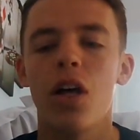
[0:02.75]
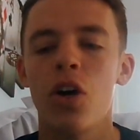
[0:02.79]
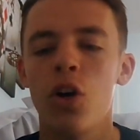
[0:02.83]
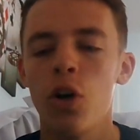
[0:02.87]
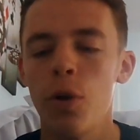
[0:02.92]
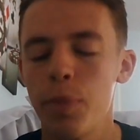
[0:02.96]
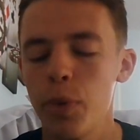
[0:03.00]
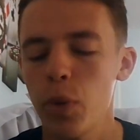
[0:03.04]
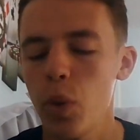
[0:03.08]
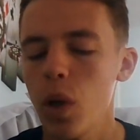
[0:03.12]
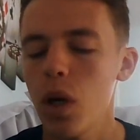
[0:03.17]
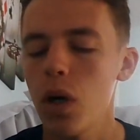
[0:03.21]
I
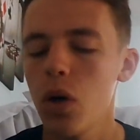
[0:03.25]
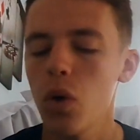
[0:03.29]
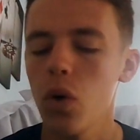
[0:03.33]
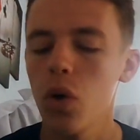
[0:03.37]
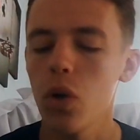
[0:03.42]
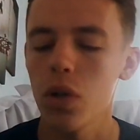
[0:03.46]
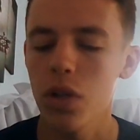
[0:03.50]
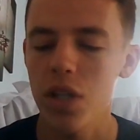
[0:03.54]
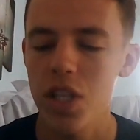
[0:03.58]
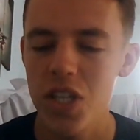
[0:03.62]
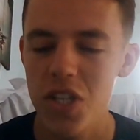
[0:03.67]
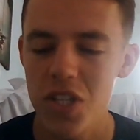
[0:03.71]
hope you are
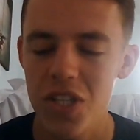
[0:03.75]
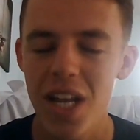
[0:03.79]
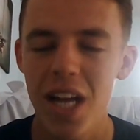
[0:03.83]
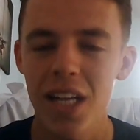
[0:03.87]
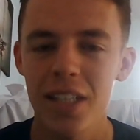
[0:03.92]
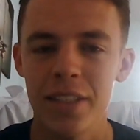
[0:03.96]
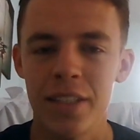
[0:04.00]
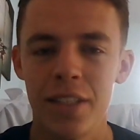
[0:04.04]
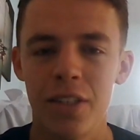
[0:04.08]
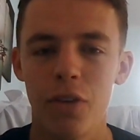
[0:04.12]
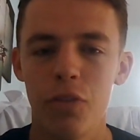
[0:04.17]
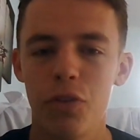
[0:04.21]
all
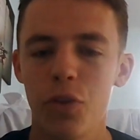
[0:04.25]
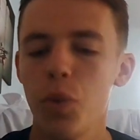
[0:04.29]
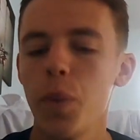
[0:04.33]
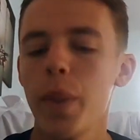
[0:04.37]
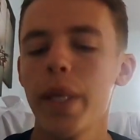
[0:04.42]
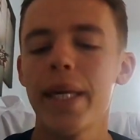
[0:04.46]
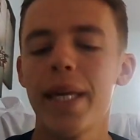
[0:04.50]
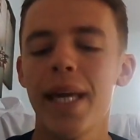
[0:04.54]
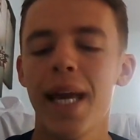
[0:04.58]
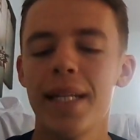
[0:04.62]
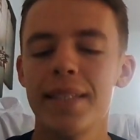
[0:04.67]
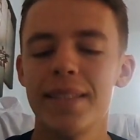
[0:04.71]
starting off the
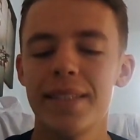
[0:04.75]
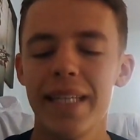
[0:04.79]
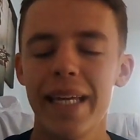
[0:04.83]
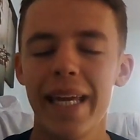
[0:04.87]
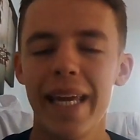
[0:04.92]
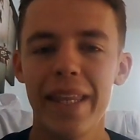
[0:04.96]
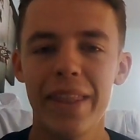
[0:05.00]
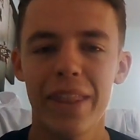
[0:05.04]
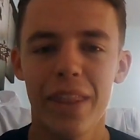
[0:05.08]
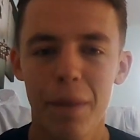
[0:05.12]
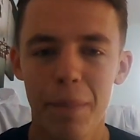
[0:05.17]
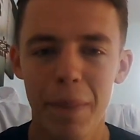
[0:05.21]
weekend
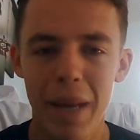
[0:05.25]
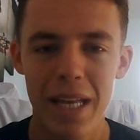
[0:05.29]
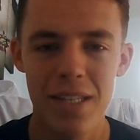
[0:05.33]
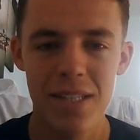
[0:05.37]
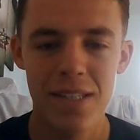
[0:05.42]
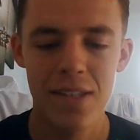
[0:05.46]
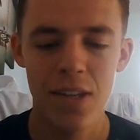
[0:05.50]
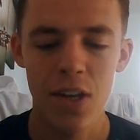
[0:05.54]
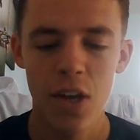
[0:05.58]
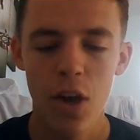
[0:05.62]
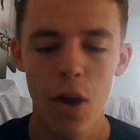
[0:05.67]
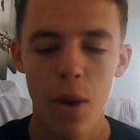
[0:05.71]
in the
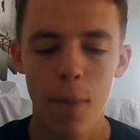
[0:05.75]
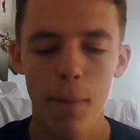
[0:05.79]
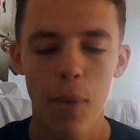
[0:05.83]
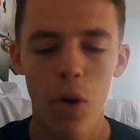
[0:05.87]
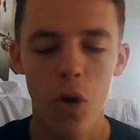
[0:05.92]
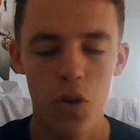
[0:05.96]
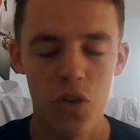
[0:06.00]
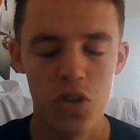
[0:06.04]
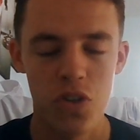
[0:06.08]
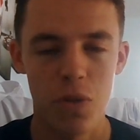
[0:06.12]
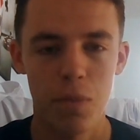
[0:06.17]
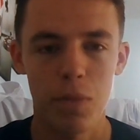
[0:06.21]
best
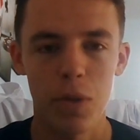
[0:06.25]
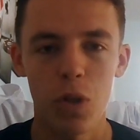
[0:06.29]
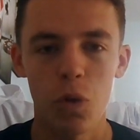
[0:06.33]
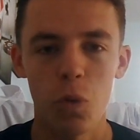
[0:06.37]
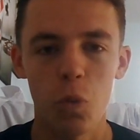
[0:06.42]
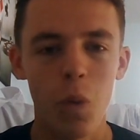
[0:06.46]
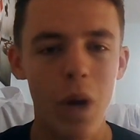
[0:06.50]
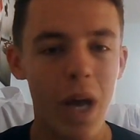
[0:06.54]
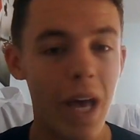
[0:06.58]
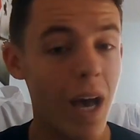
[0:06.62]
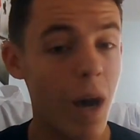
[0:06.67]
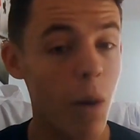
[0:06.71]

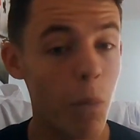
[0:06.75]
possible way,